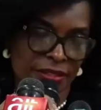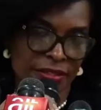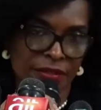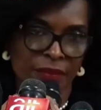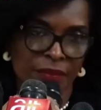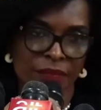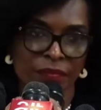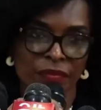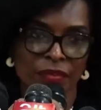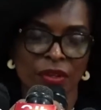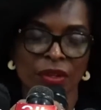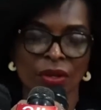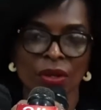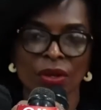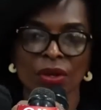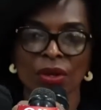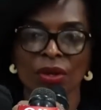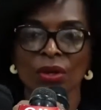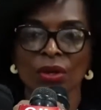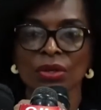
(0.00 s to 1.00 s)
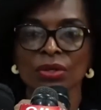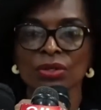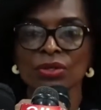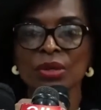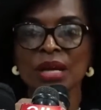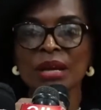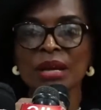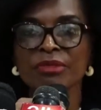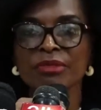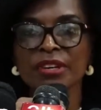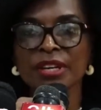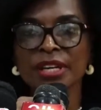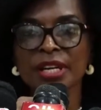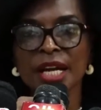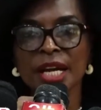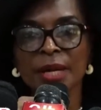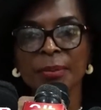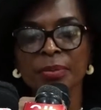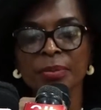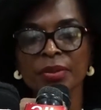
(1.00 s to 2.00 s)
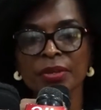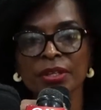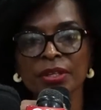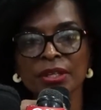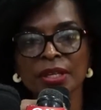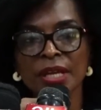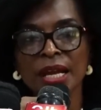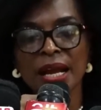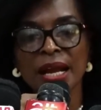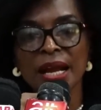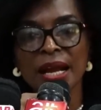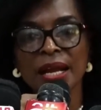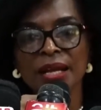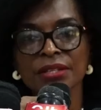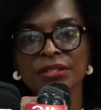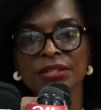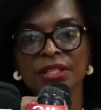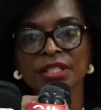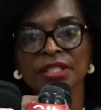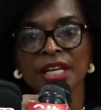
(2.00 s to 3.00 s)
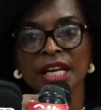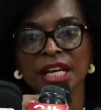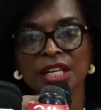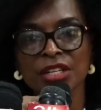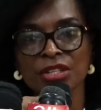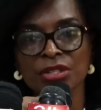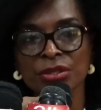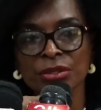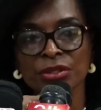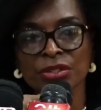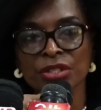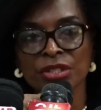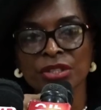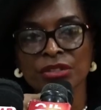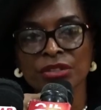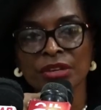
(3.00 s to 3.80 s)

General NSCC, Omokaro, noted that the